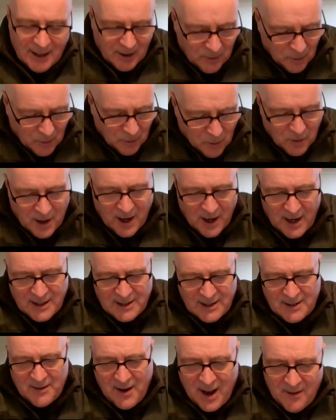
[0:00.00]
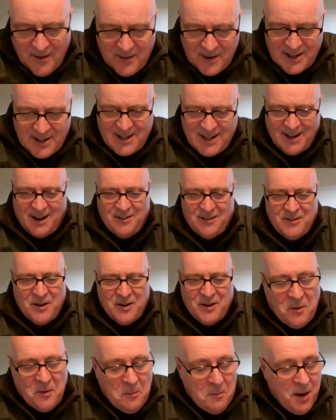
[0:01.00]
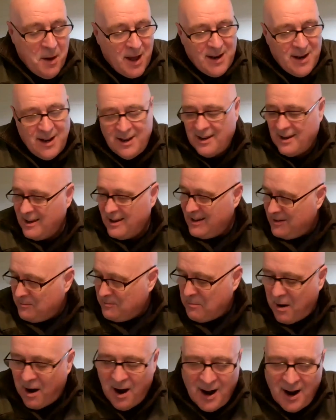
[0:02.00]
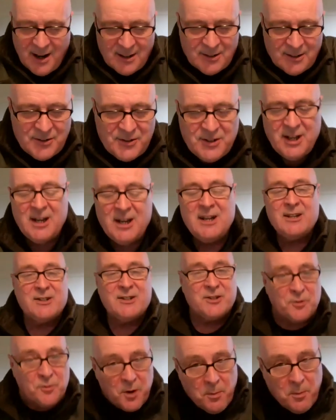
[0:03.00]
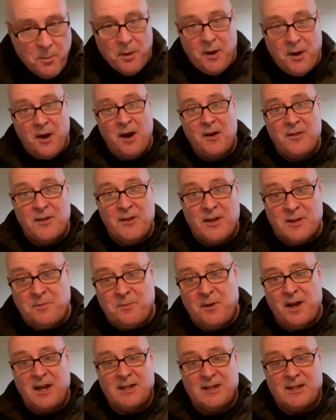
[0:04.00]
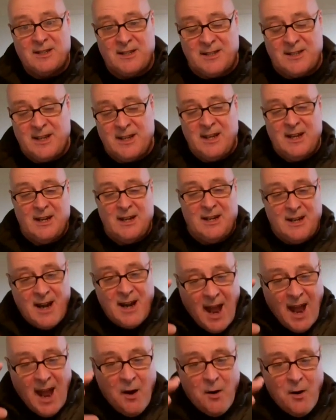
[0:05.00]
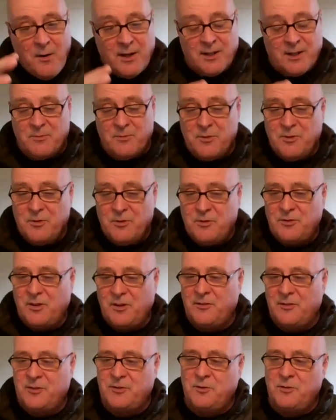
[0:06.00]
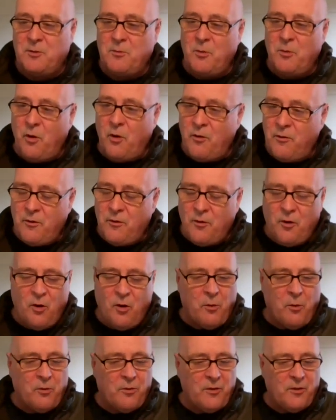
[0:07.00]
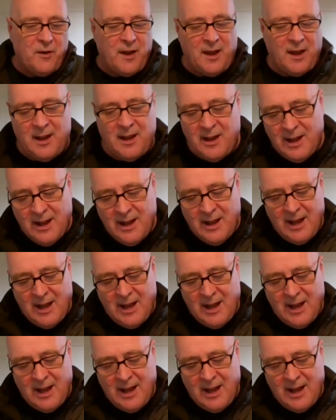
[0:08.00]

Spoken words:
all kinds of heavy stuff over many miles to repair these places. Now it's moved on to a more formal thing.